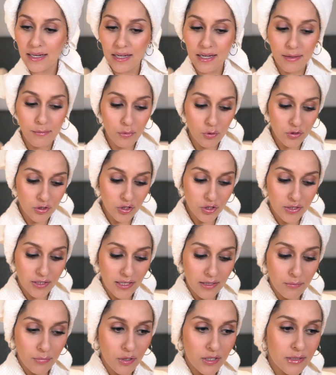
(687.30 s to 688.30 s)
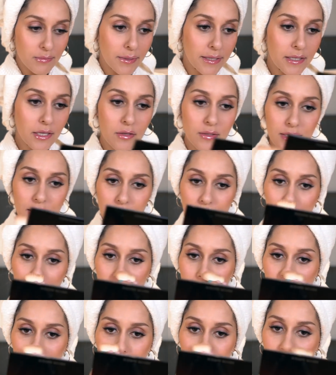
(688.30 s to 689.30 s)
I'm also just gonna bronze my nose a little
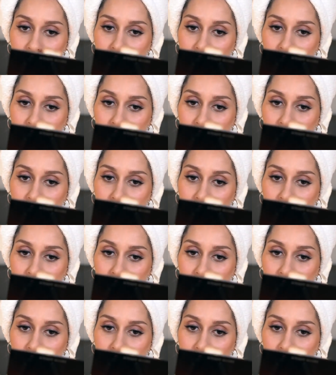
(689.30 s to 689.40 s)
bit.